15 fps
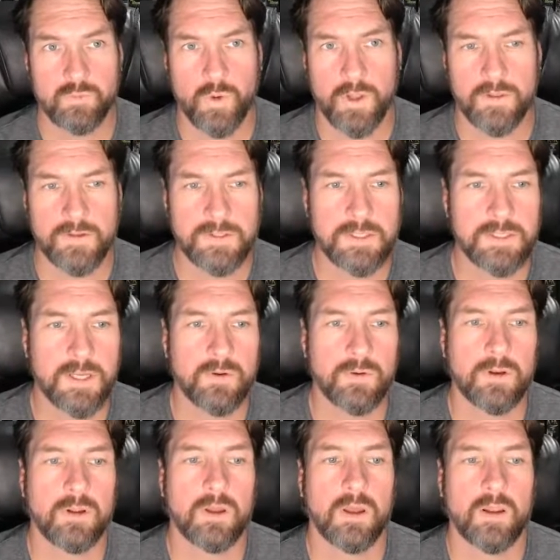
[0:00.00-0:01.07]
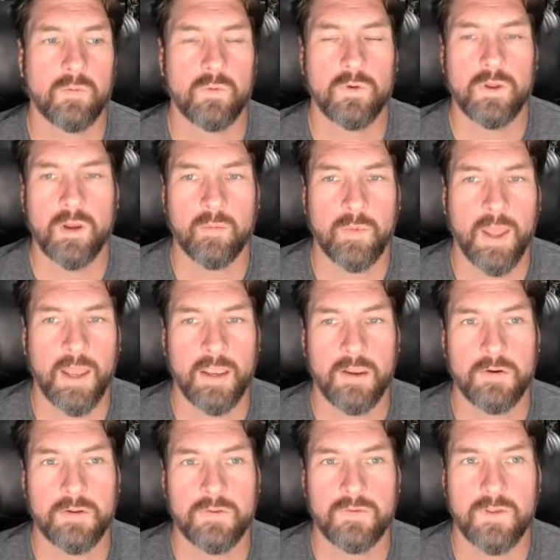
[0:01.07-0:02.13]
While this is going on, we'll come back
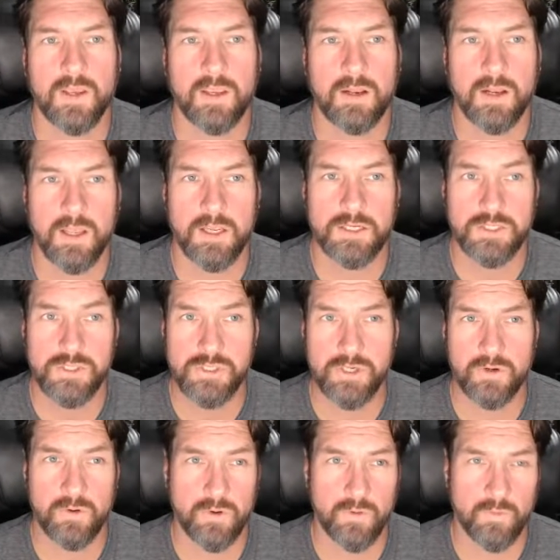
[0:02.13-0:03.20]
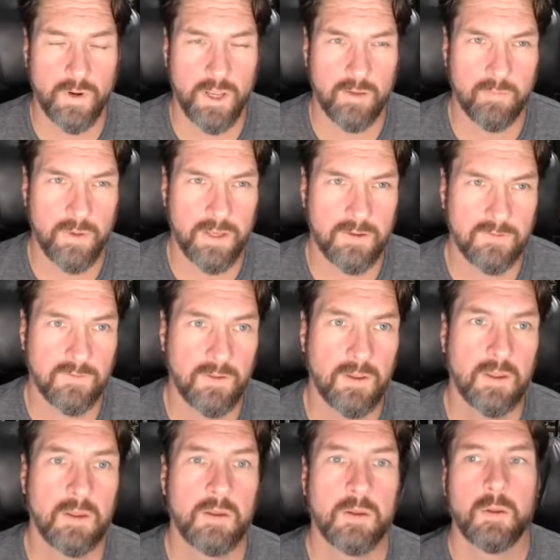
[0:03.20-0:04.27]
here in a second, I can show you, right? Because
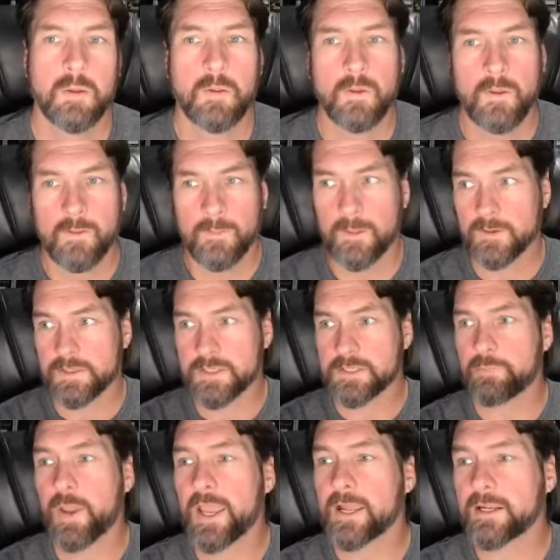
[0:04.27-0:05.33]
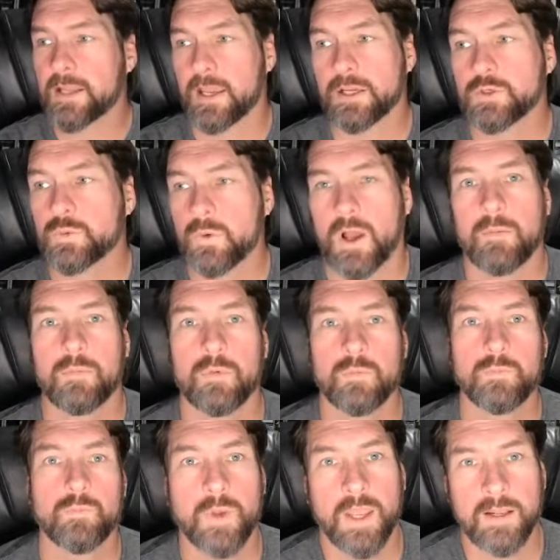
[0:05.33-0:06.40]
this is PancakeSwap.
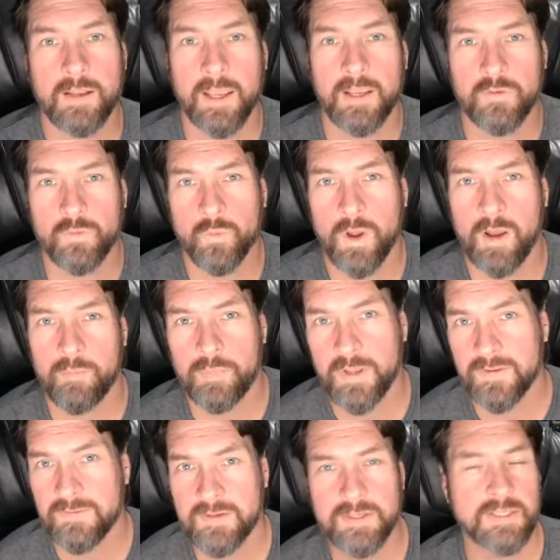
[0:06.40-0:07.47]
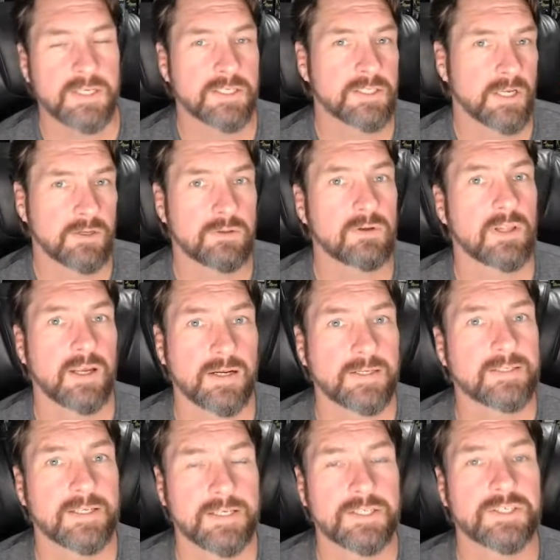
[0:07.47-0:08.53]
PancakeSwap is a
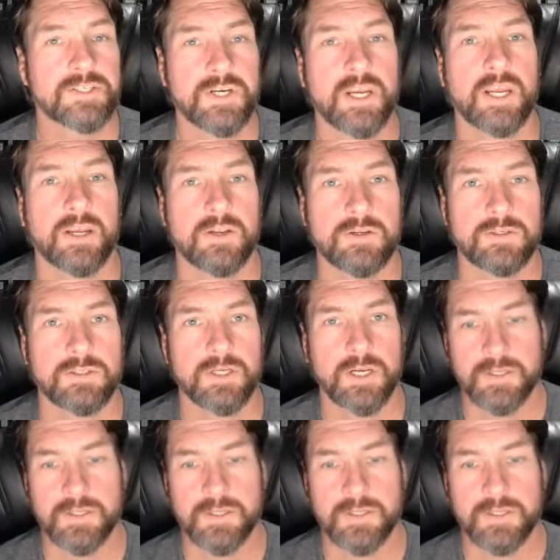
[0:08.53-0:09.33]
decentralized exchange.